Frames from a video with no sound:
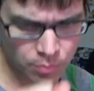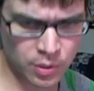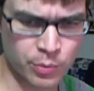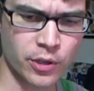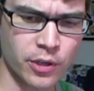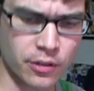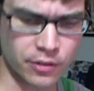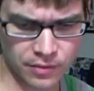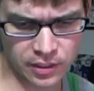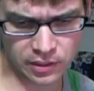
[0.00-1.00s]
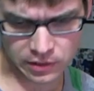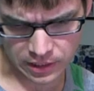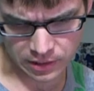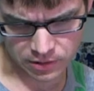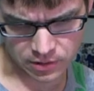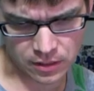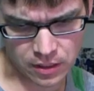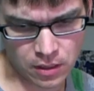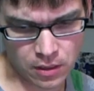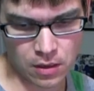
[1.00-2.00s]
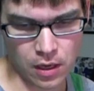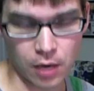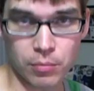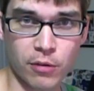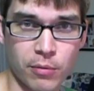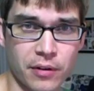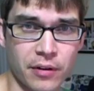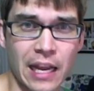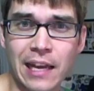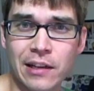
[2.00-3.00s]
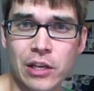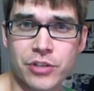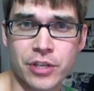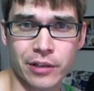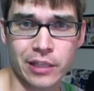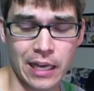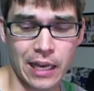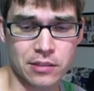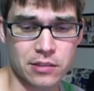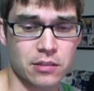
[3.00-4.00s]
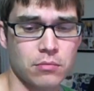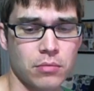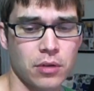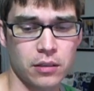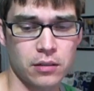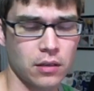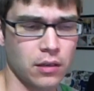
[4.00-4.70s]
people are thinking that it's bourbon and sherry casks. But